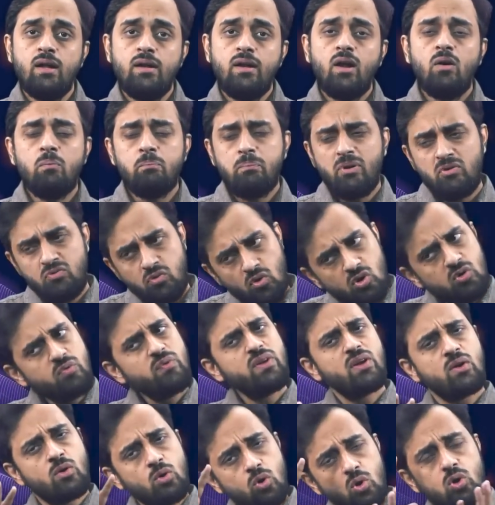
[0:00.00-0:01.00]
Now, before
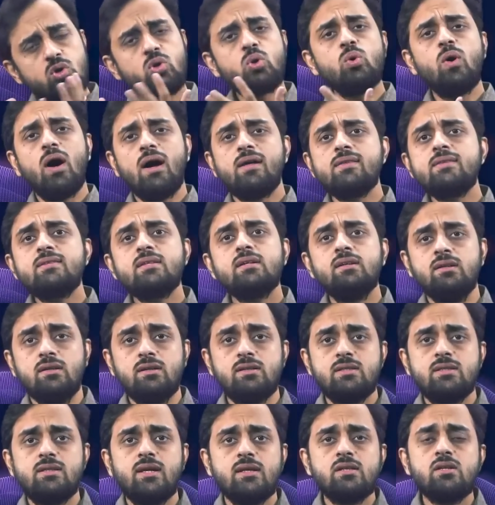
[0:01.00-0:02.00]
we go to answer
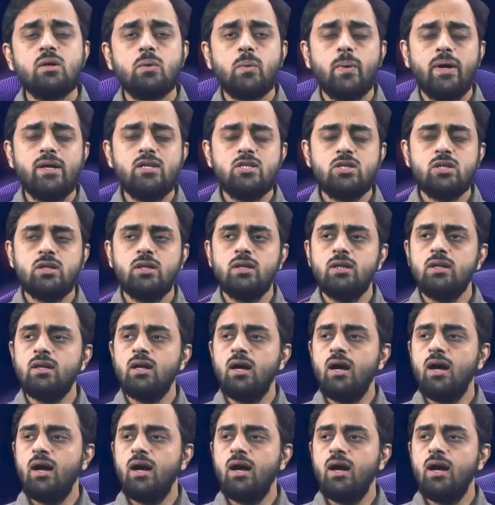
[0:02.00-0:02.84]
such a question,